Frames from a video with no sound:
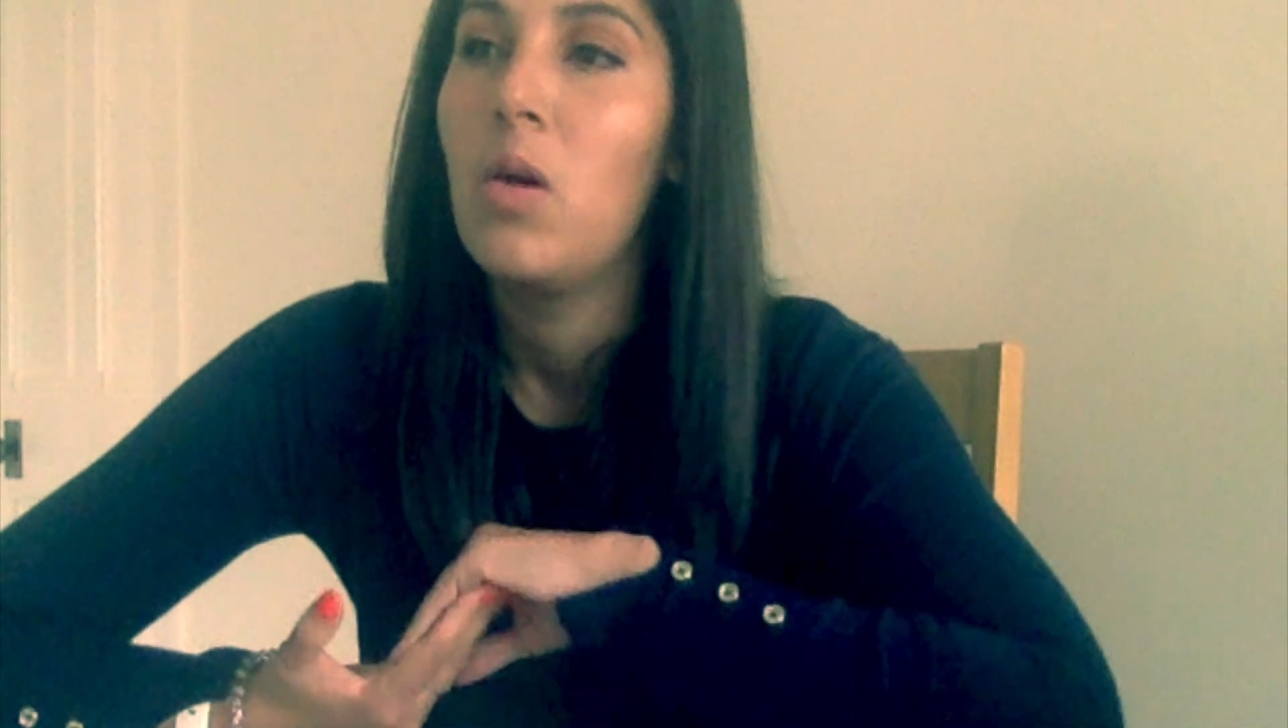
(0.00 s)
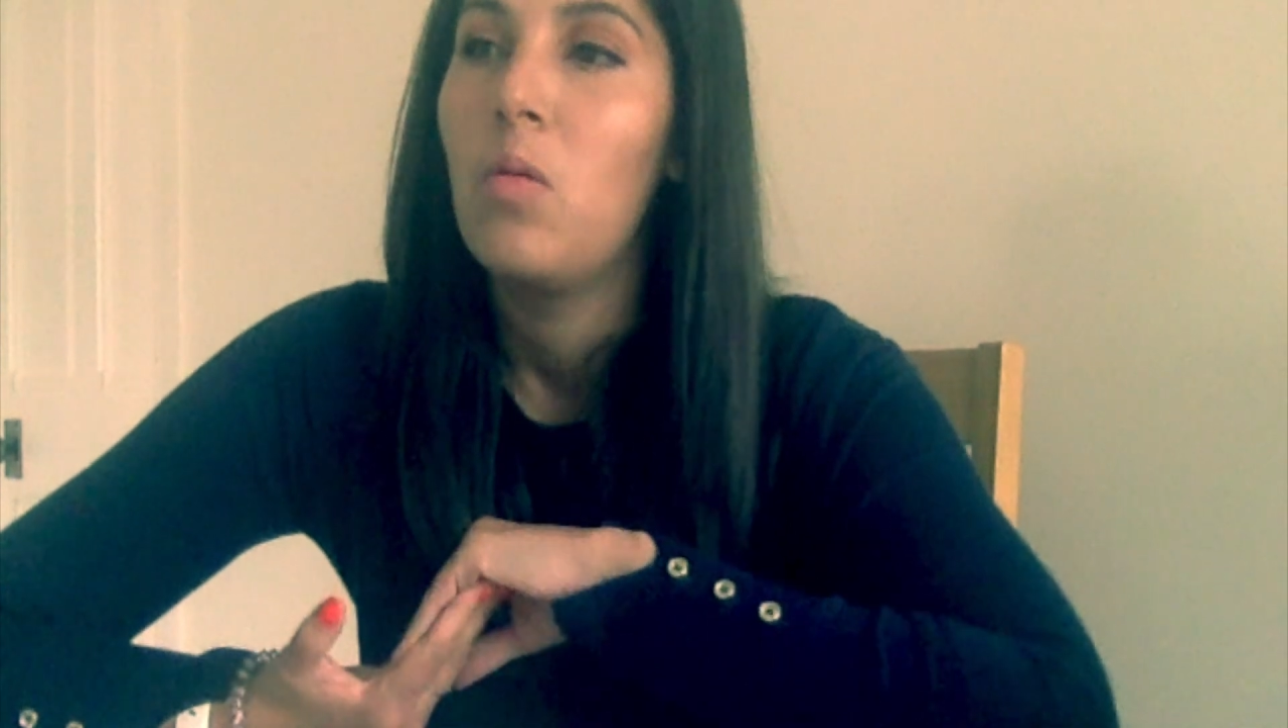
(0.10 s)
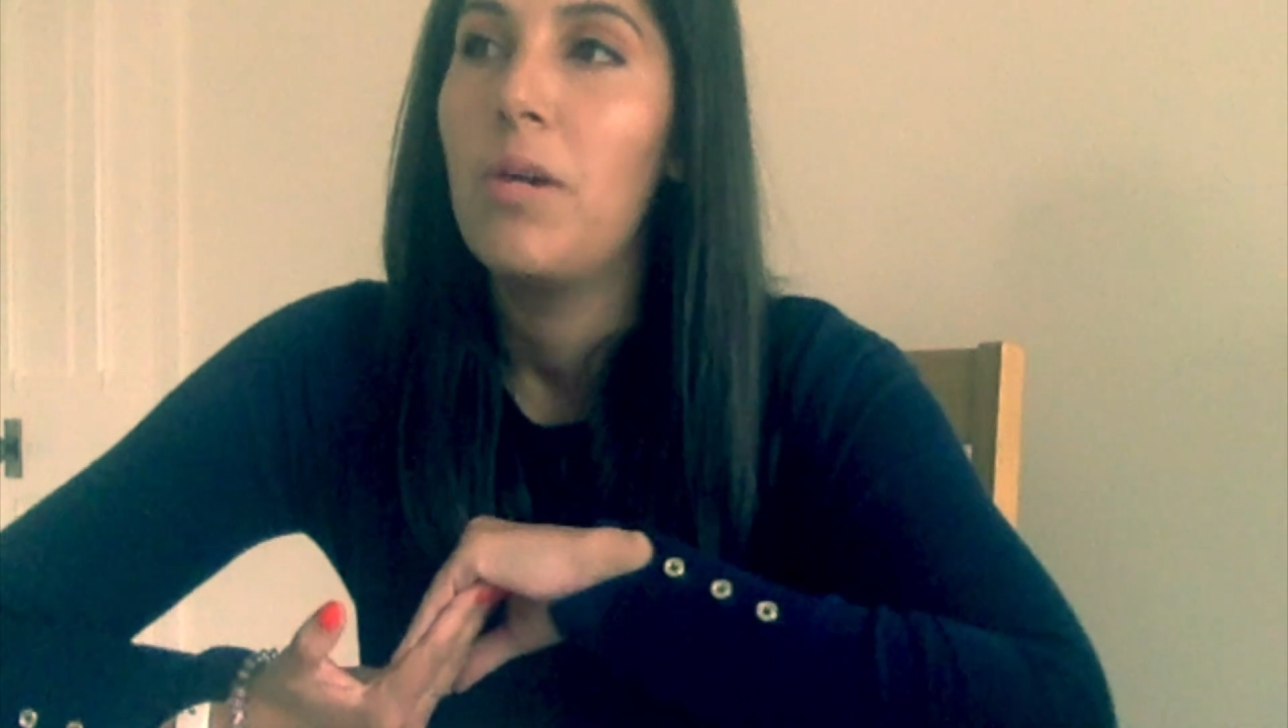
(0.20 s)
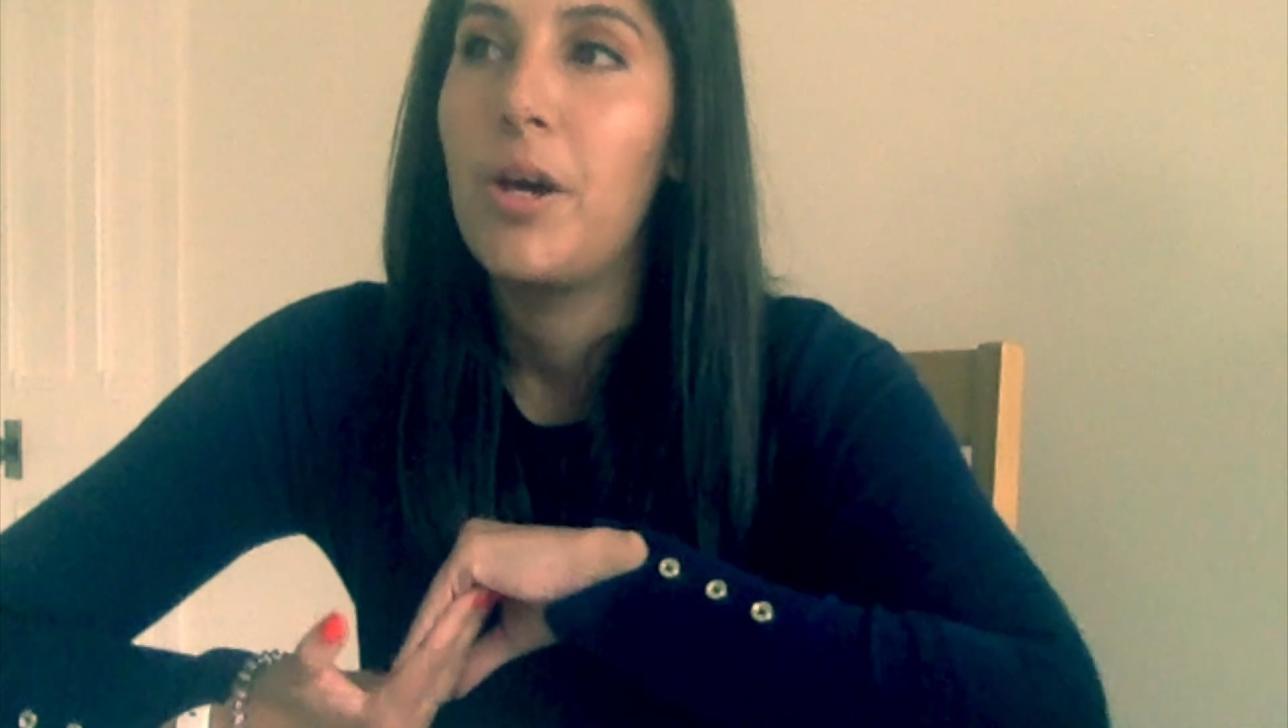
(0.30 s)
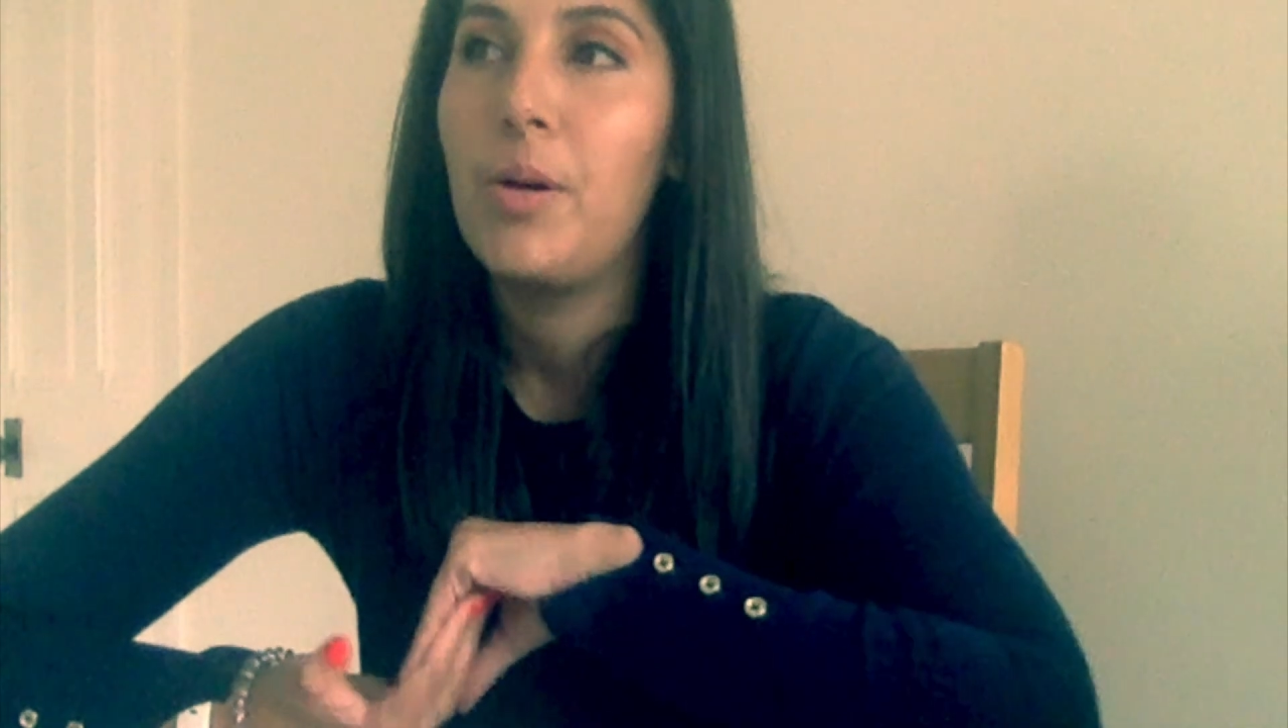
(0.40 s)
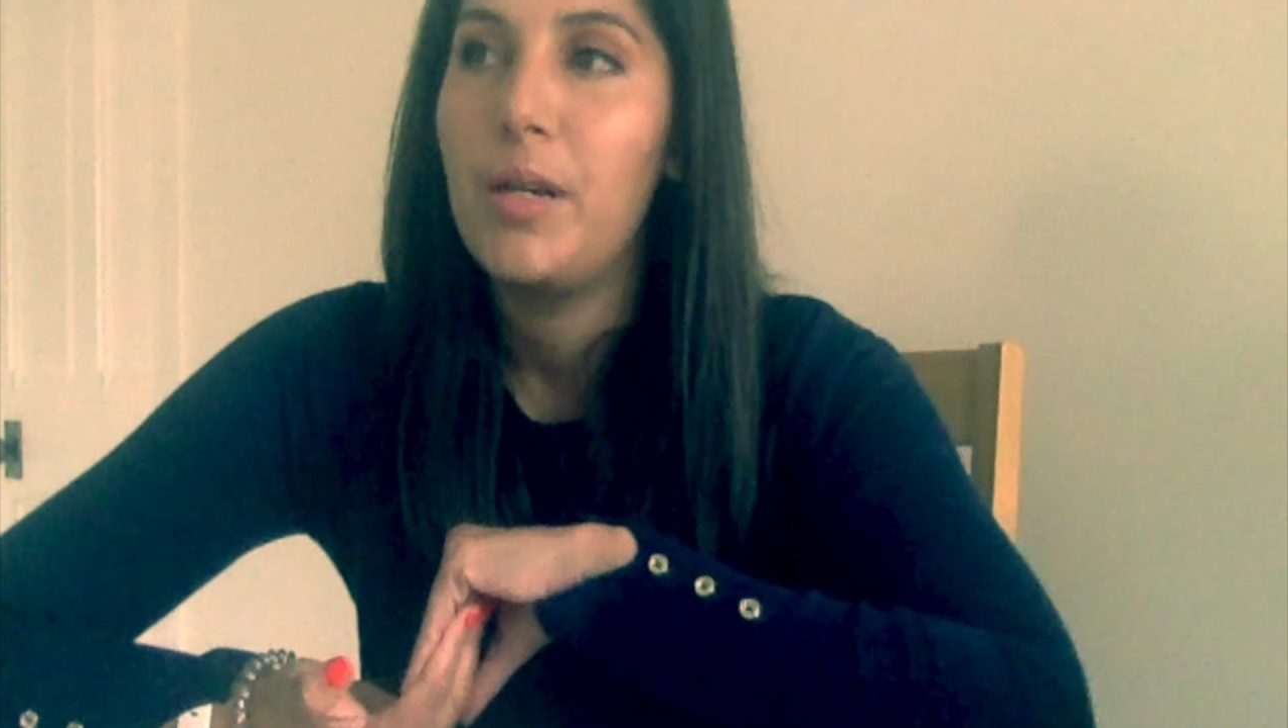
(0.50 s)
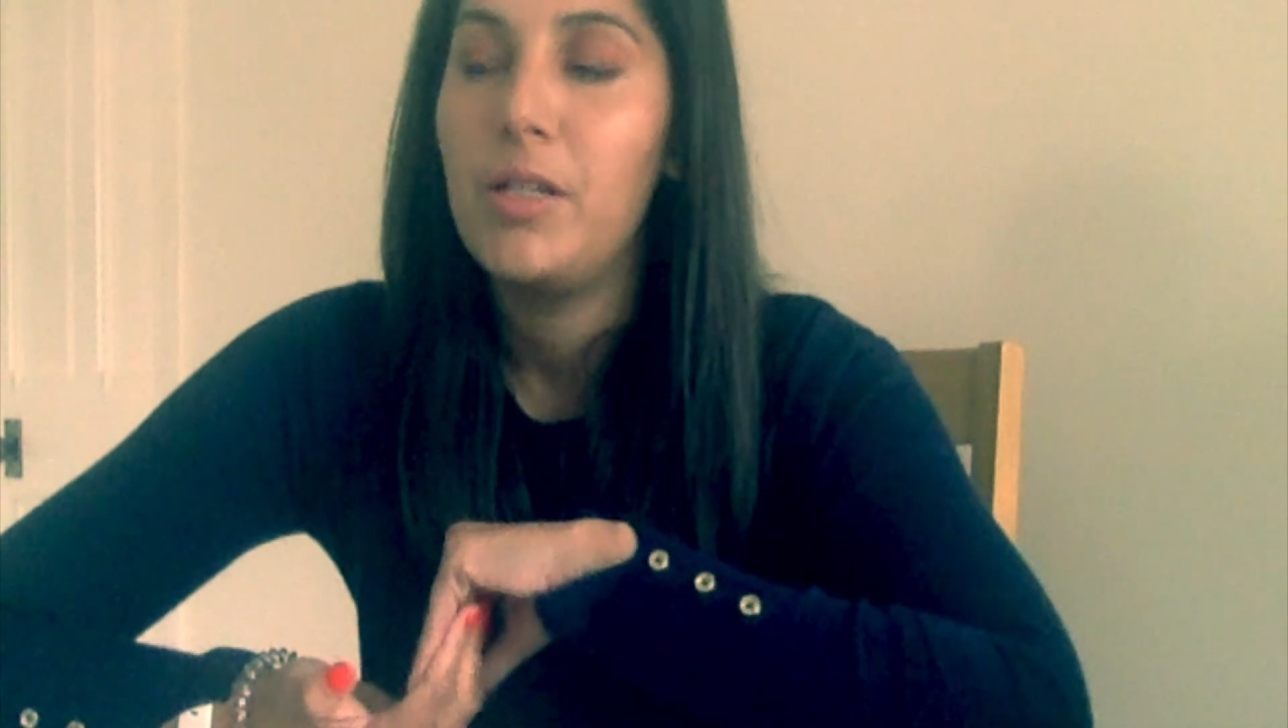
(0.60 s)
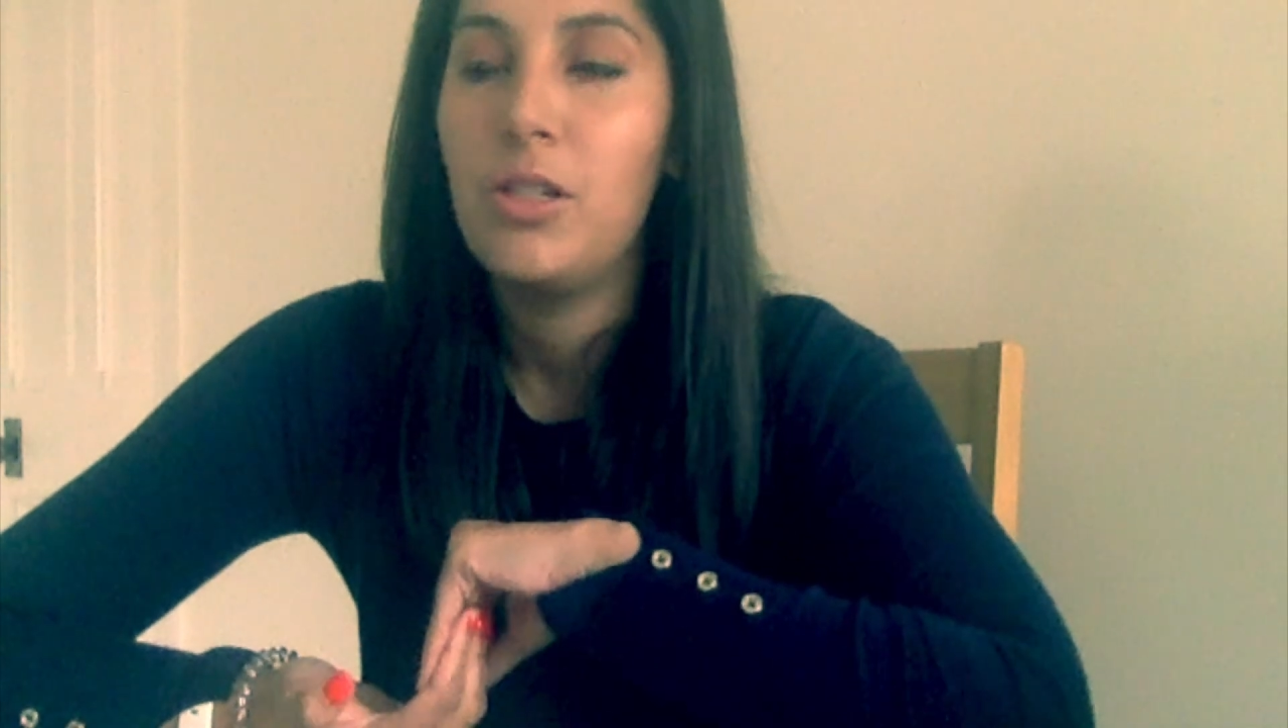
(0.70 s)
we're going